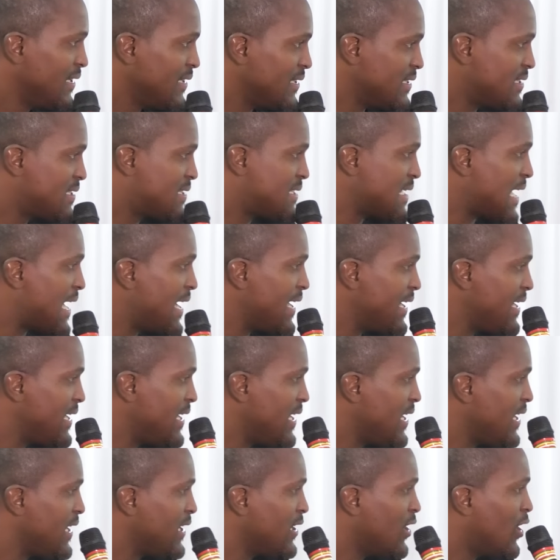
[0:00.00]
the
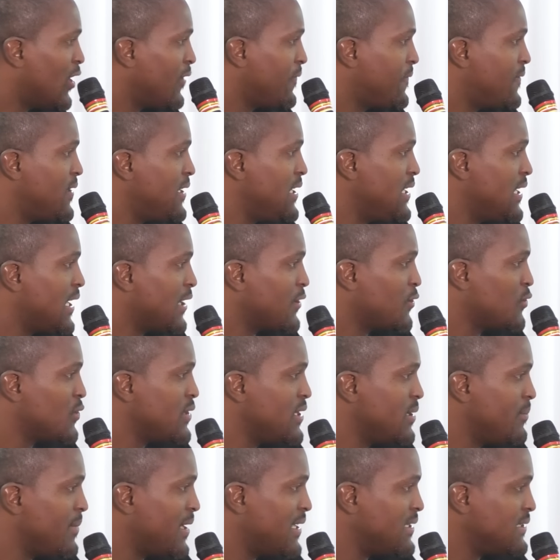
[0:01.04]
signing of the
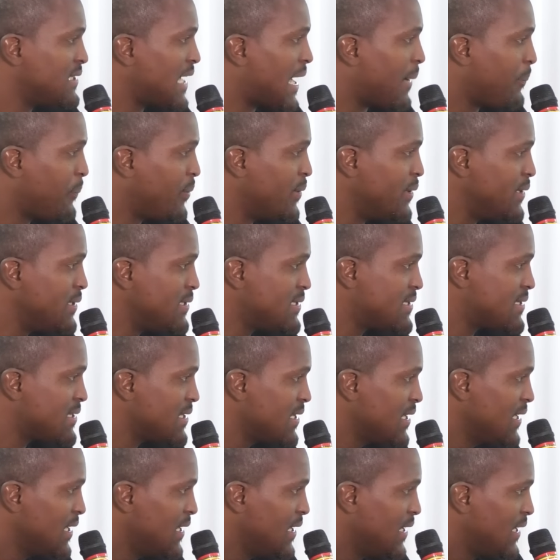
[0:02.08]
agreement happens.